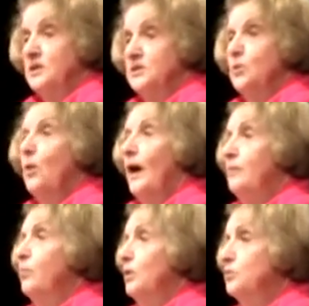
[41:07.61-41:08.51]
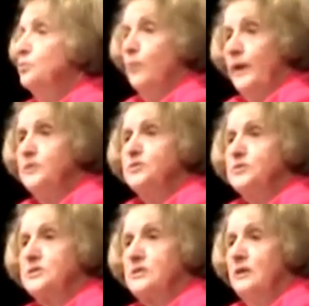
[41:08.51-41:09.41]
So I want to
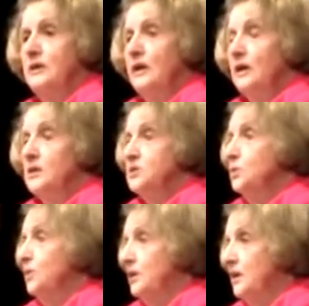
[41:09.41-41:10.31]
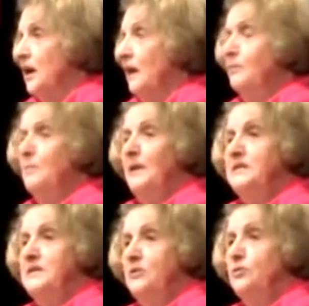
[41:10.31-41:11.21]
register so that the
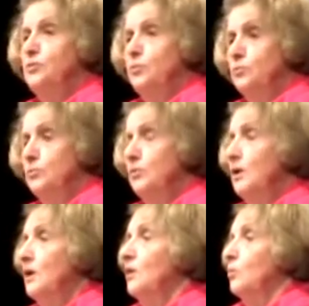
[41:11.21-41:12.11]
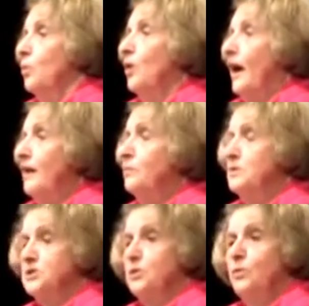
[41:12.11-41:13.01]
government here knew where I
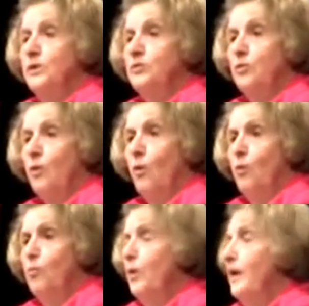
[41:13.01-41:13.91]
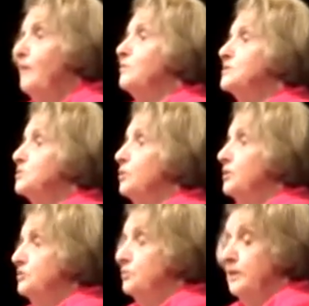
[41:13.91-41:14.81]
was going to go, where I was
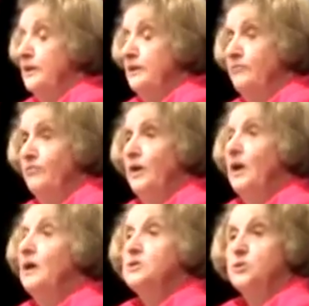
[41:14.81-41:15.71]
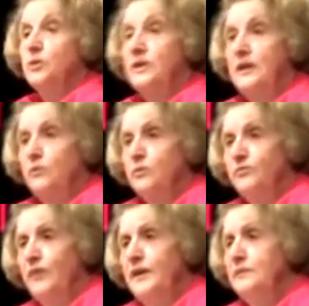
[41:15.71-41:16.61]
going to live, so that they
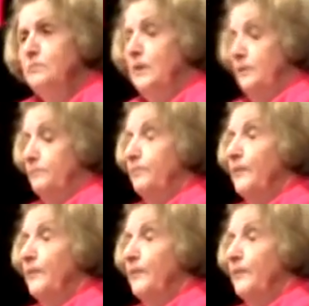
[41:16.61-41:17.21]
could find me.